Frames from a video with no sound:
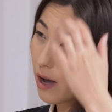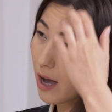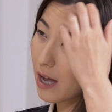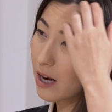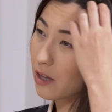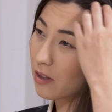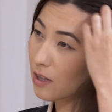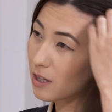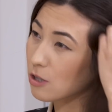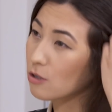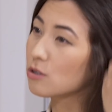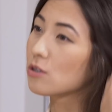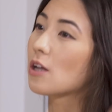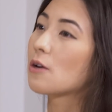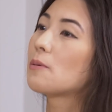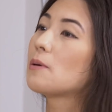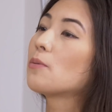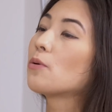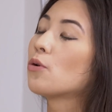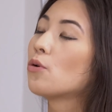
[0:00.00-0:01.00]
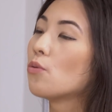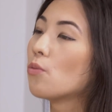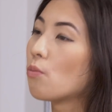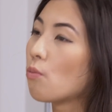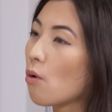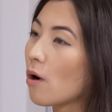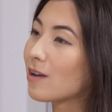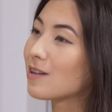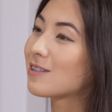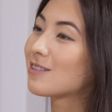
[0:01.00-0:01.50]
And I think there's a lot of people who
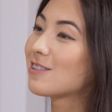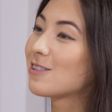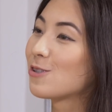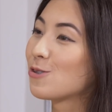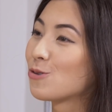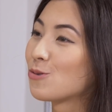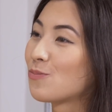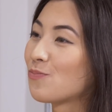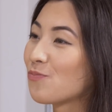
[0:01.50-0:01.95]
want to